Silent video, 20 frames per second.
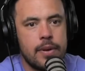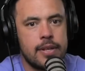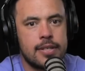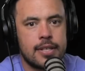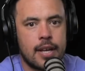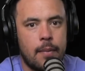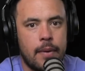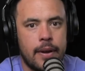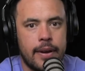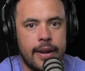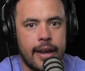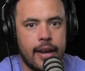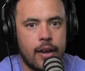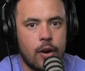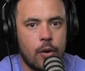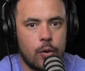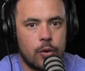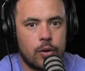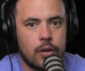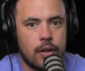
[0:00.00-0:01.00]
could be someone
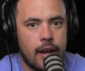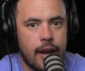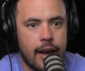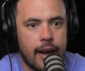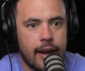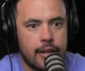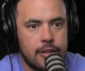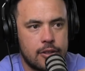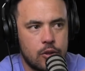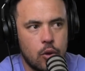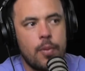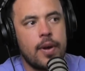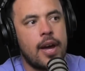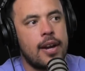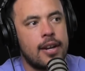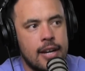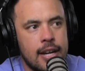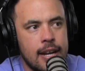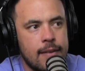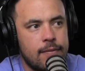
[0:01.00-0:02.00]
that could like still
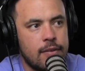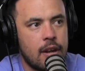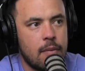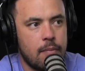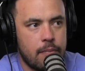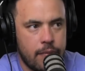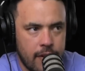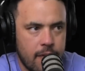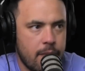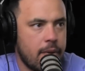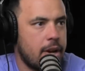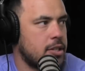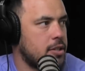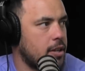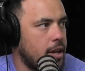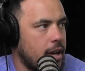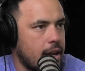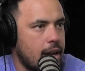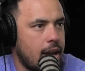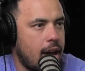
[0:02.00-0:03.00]
be underneath there, very
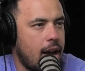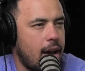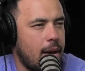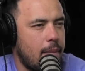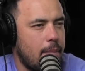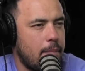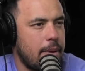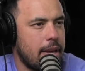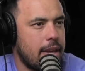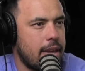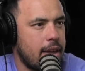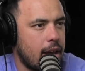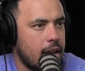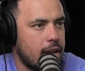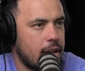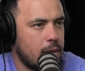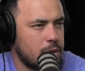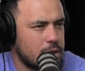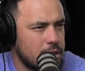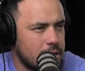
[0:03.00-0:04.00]
much like Big
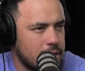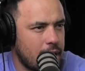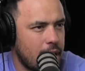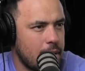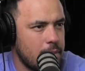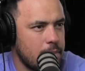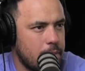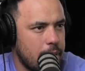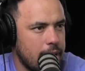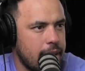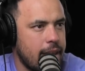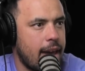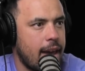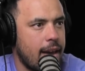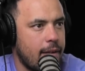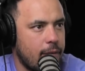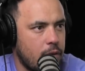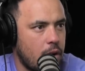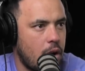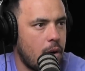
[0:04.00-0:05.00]
Cat. What's his name? Big
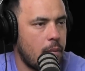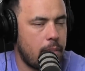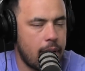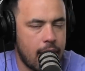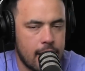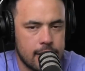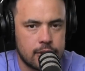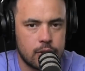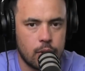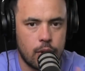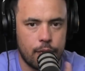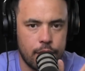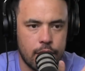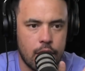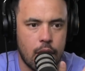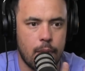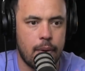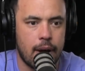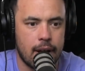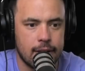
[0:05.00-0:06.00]
Cat from Barstool.
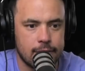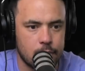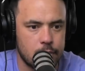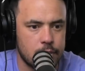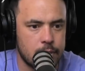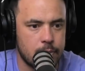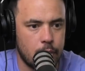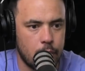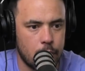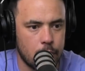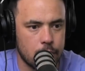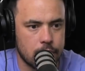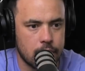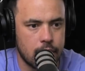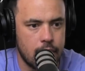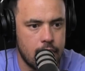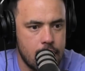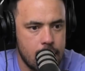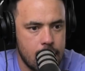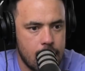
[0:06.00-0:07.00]
If you know Barstool
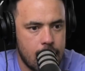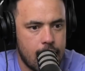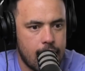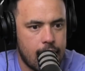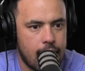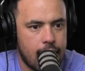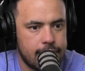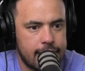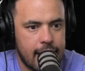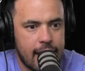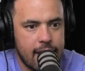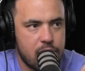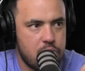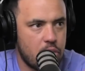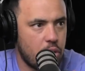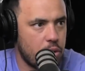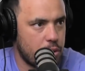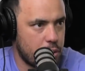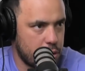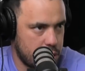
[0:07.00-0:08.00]
Sports,
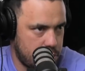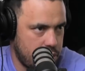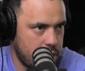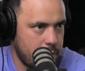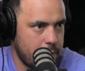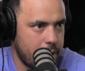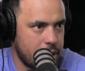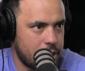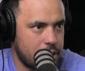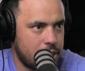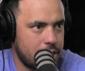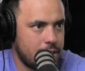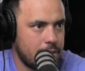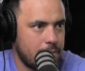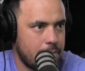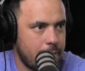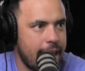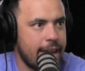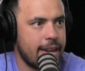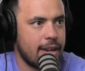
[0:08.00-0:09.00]
Dave Portnoy is pretty
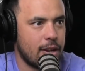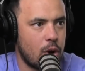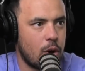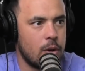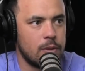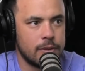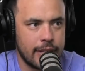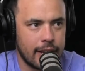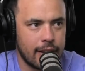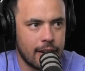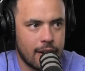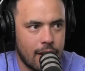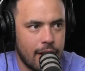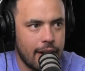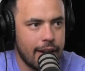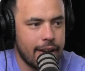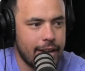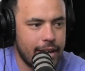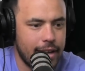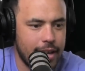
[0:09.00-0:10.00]
much main content
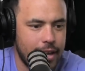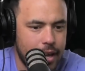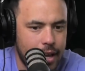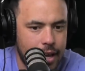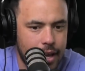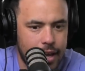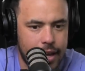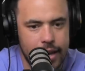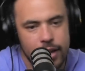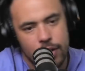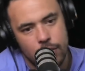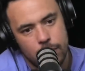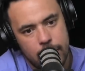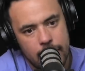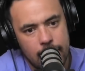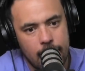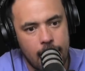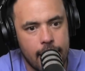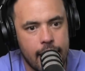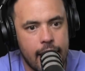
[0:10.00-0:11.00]
guy. He
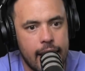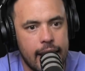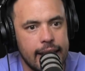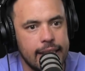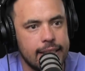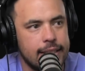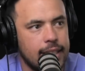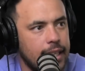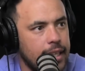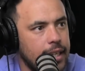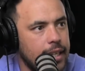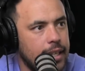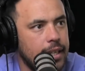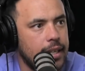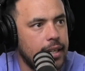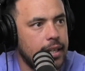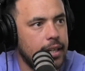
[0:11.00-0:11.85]
could be like that easily.